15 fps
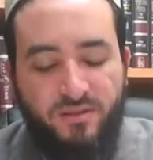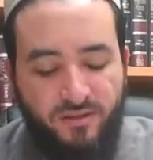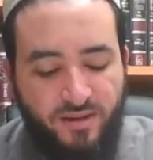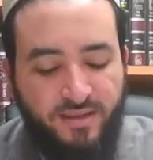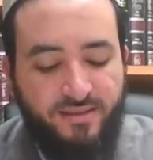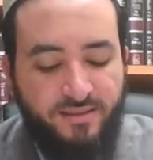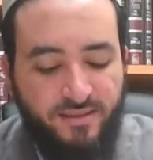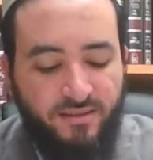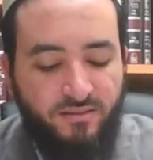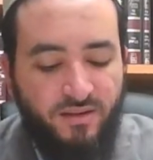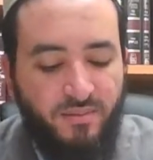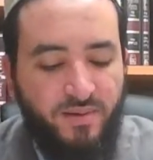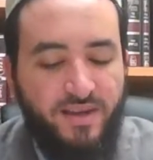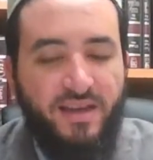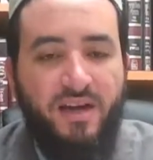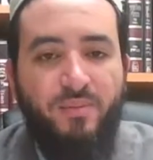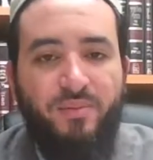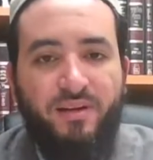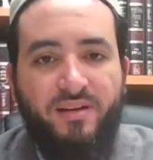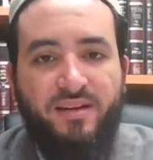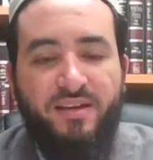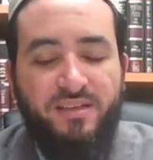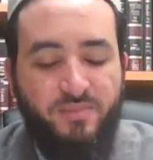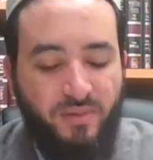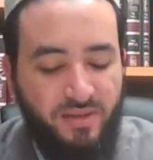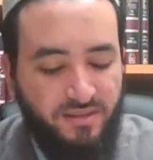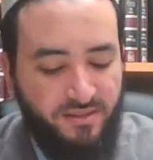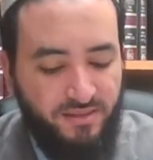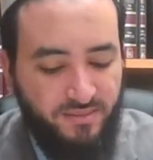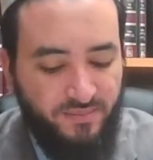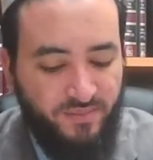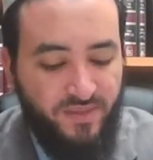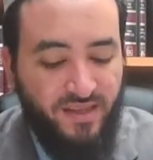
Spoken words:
writes Rabbi Kaplan. He explains.